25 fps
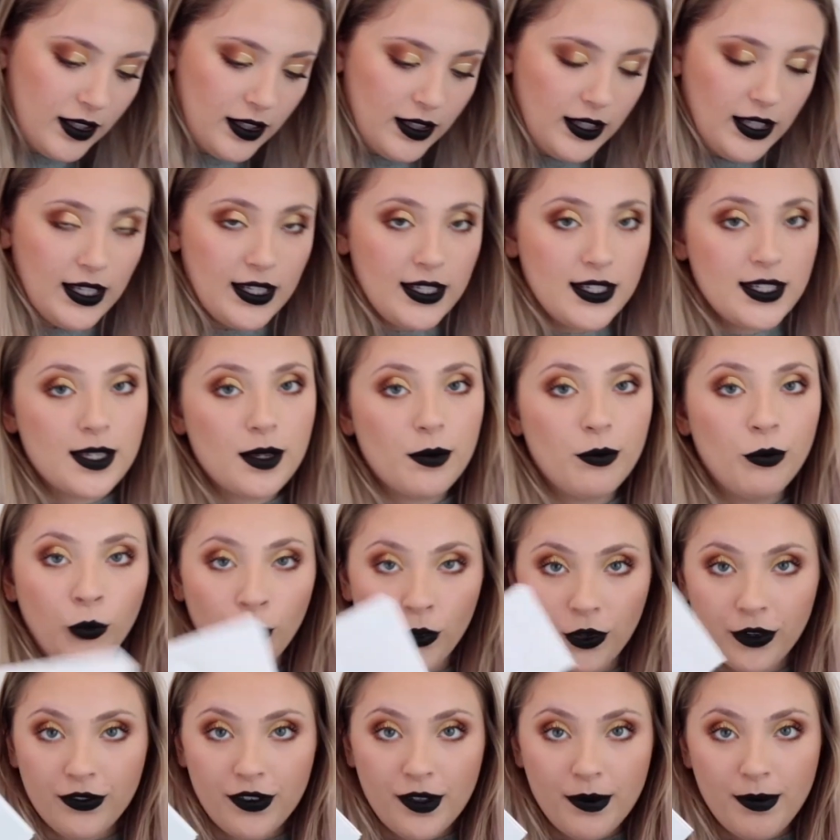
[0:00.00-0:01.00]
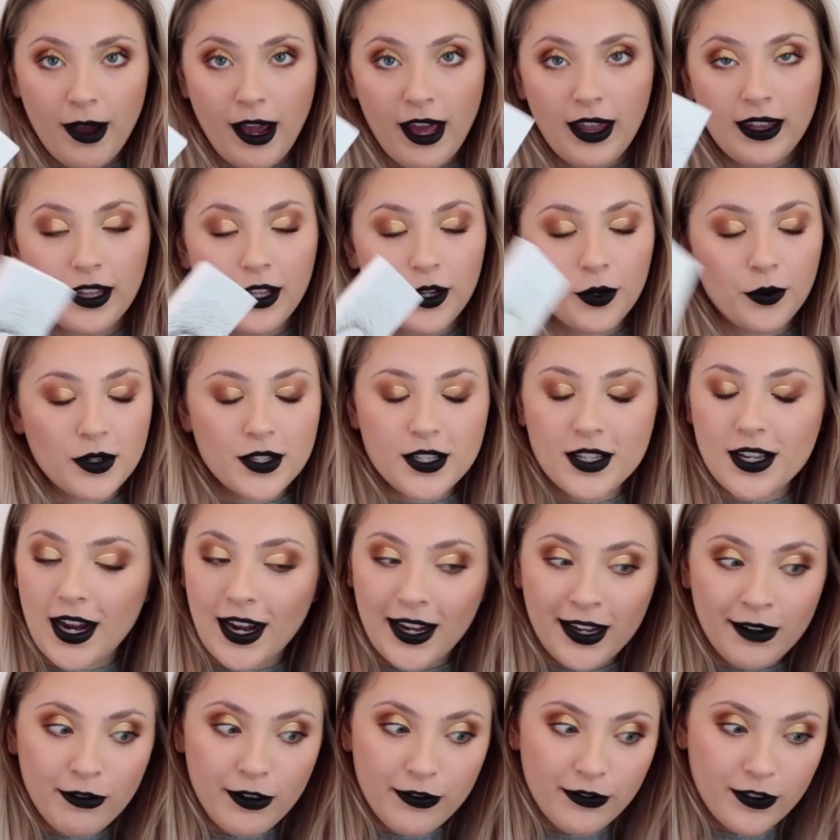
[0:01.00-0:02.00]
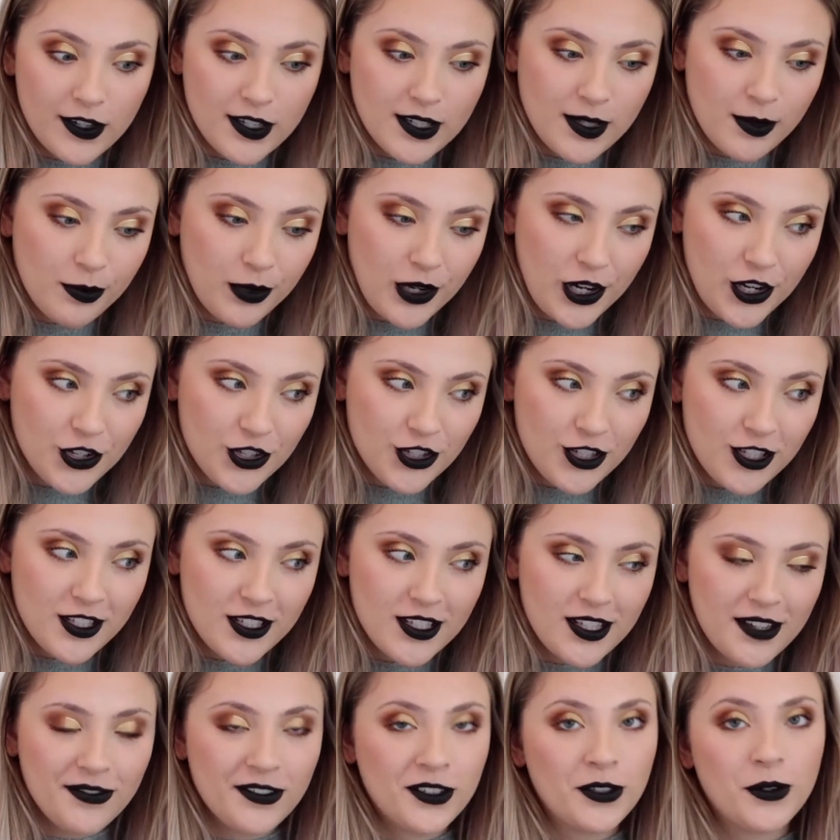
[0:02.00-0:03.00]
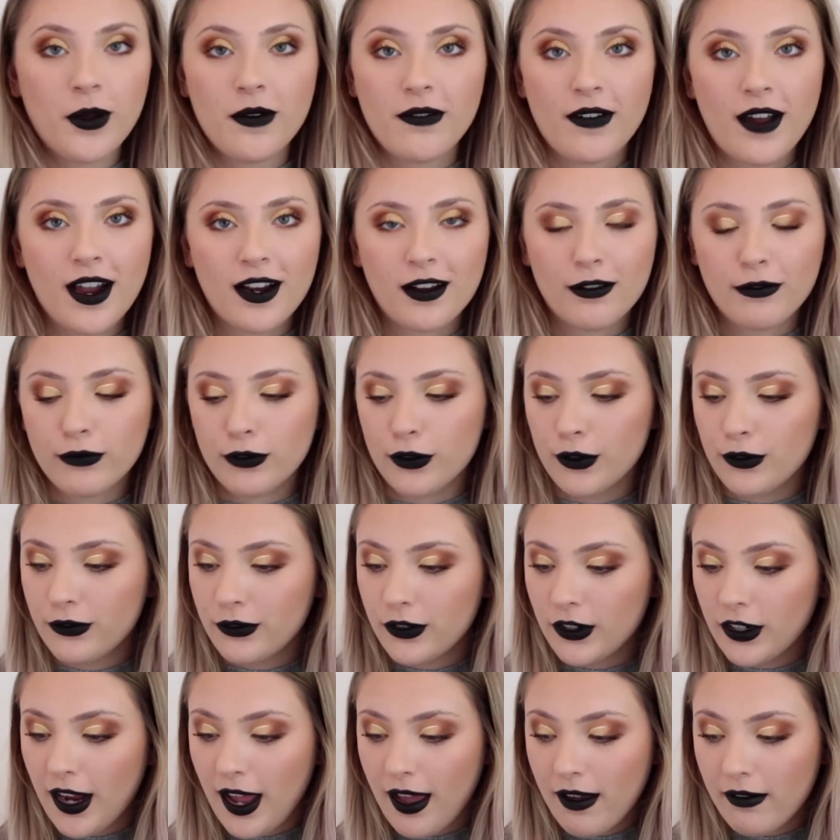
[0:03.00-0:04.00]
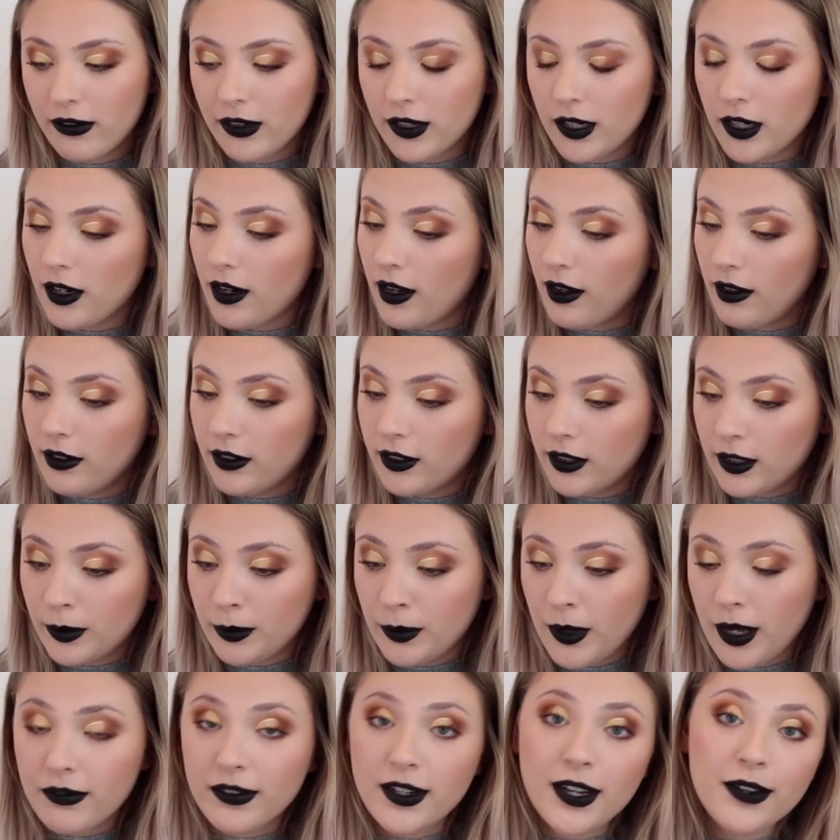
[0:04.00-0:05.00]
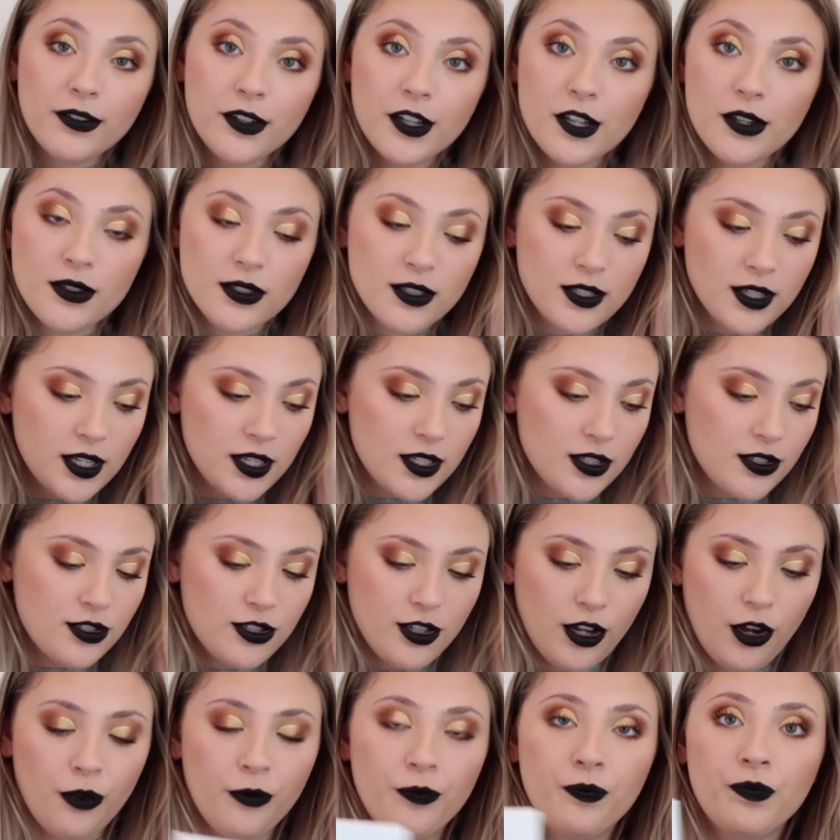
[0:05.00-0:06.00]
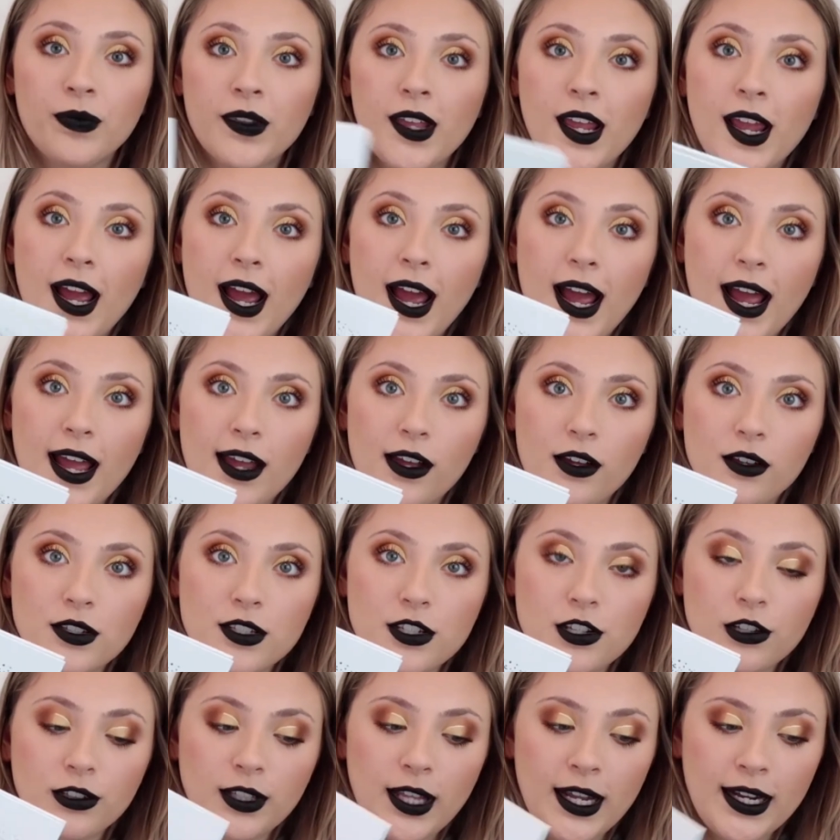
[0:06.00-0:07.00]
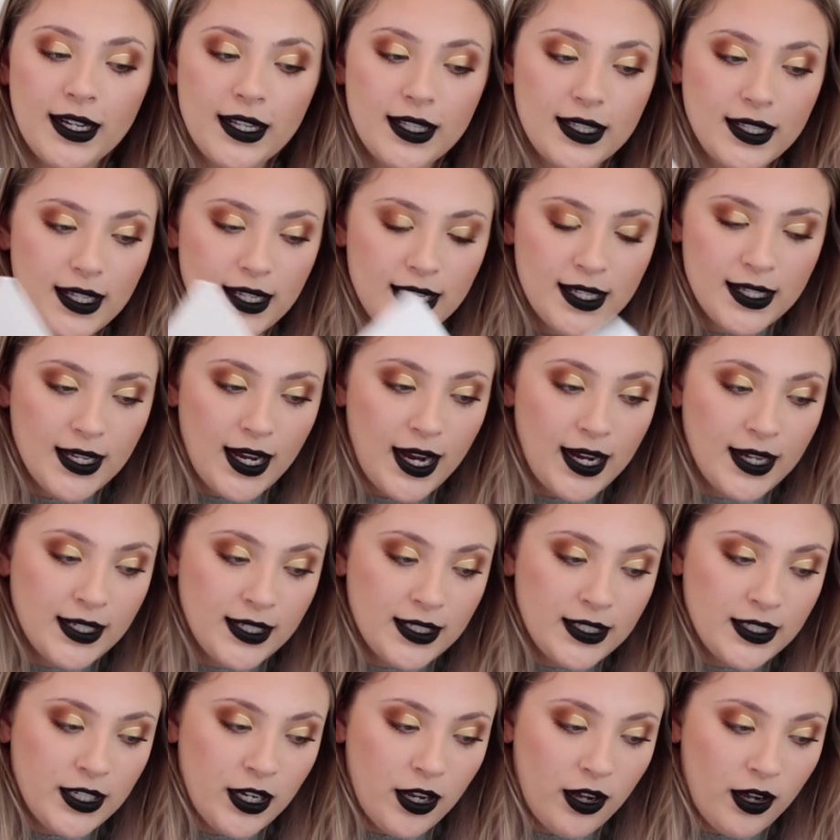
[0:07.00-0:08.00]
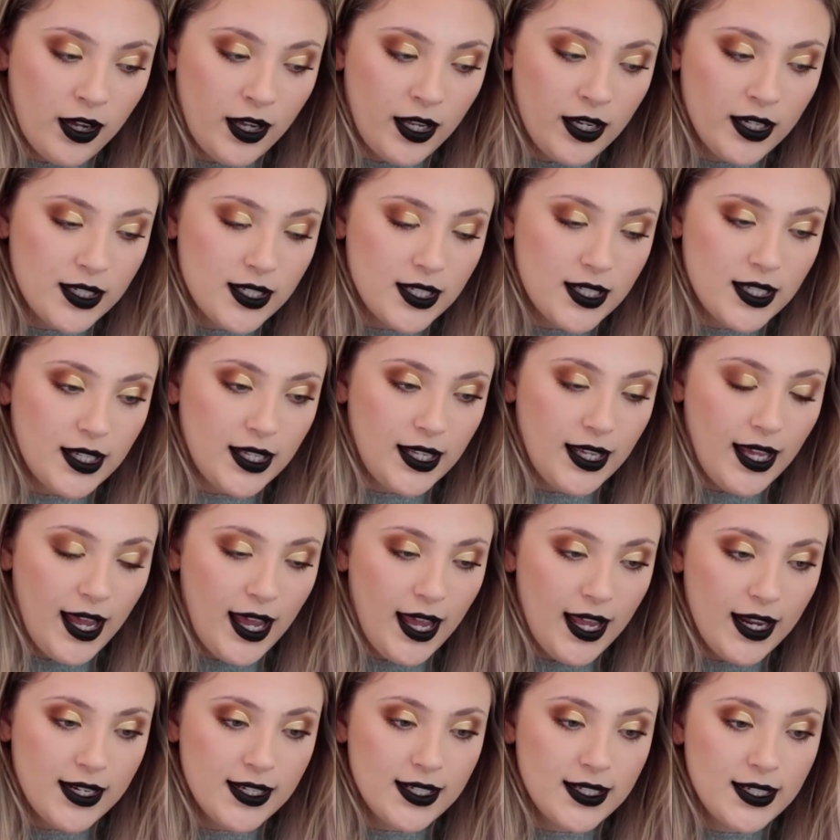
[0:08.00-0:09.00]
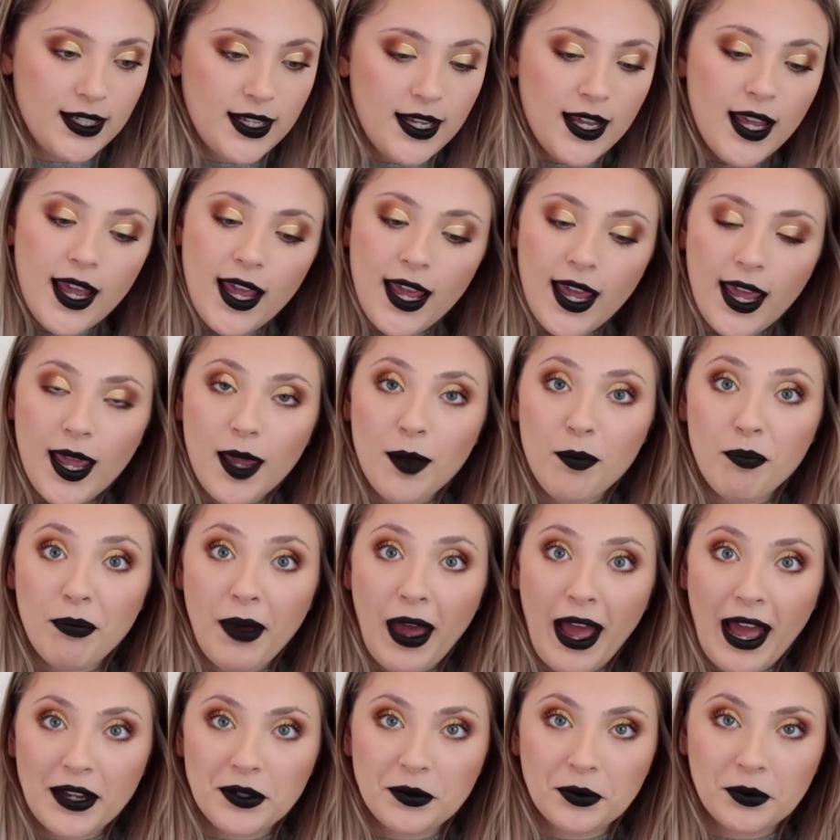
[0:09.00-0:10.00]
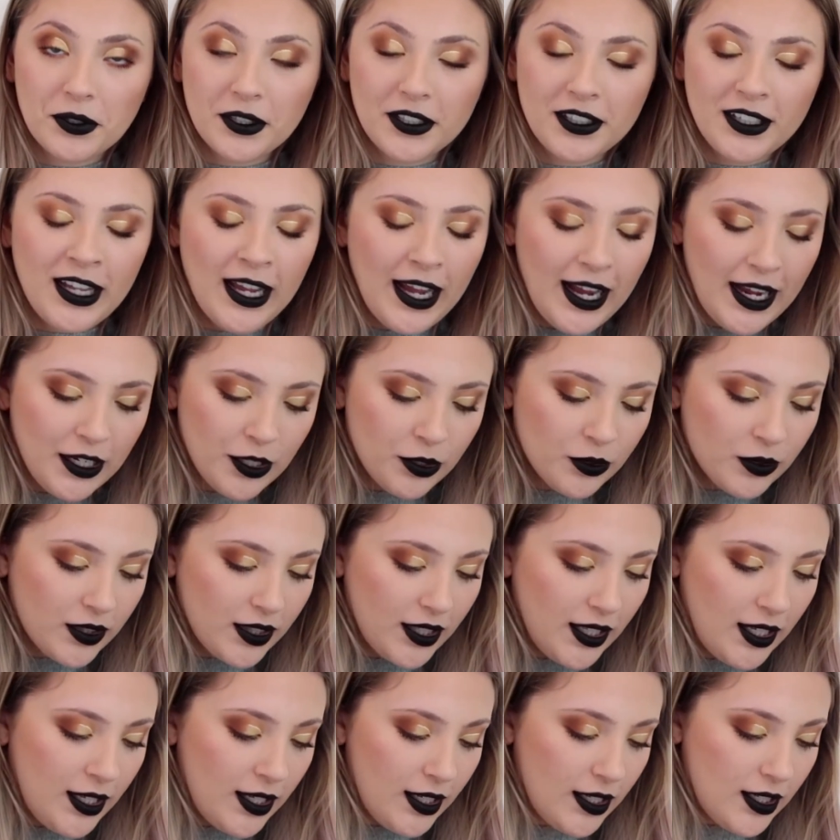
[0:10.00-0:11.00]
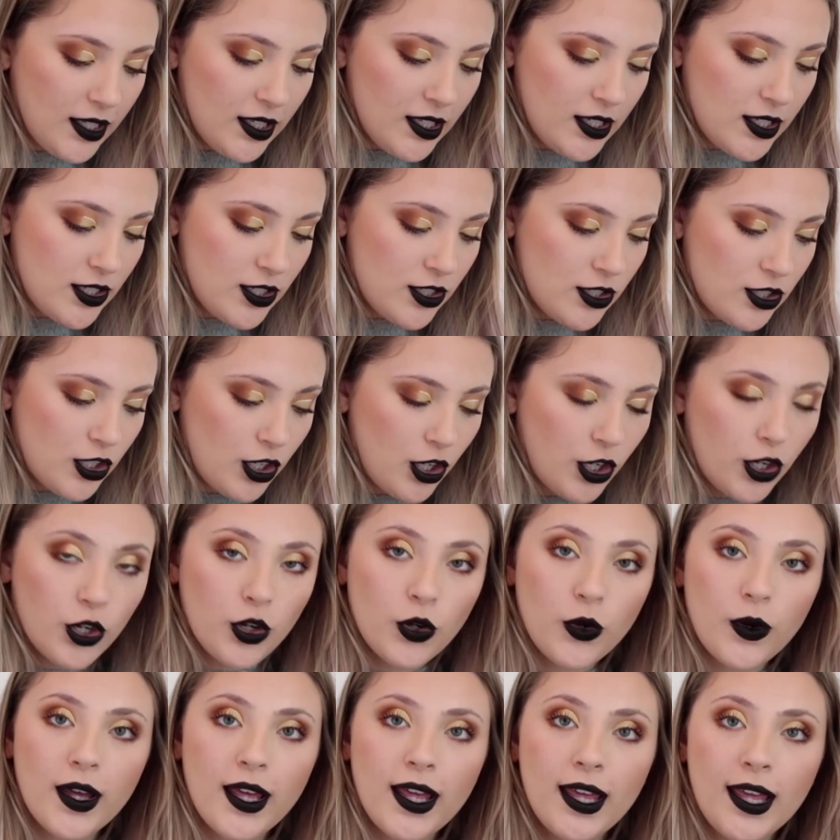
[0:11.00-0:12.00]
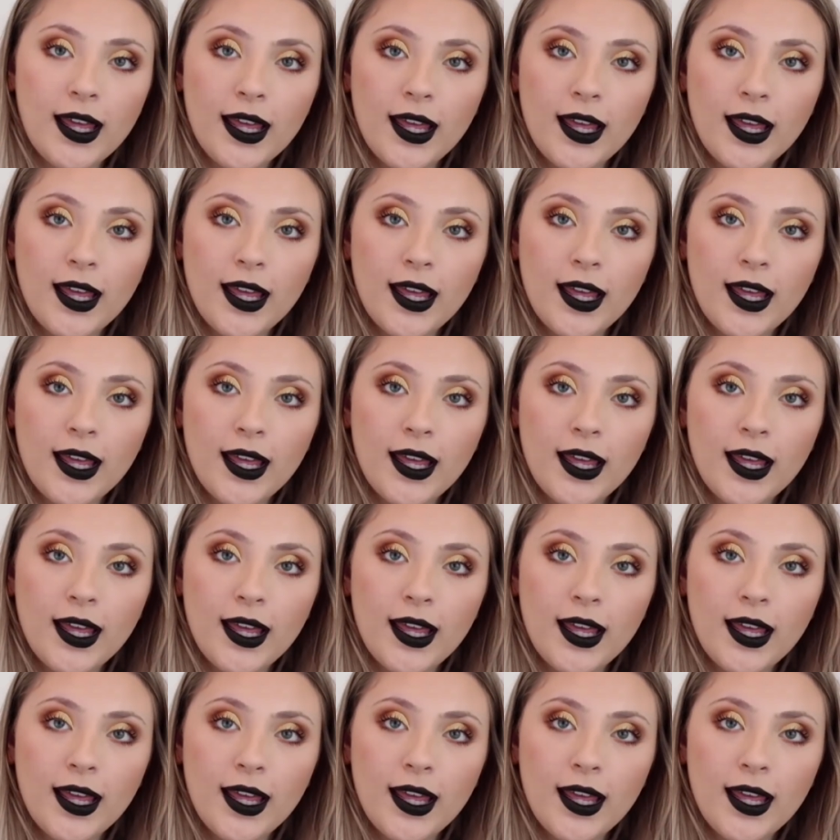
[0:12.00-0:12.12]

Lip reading: this Morphe palette was kind of the first impressions, even though I've had it for forever. I've never used it, so I also liked this. I did not get a bad one, I don't think. So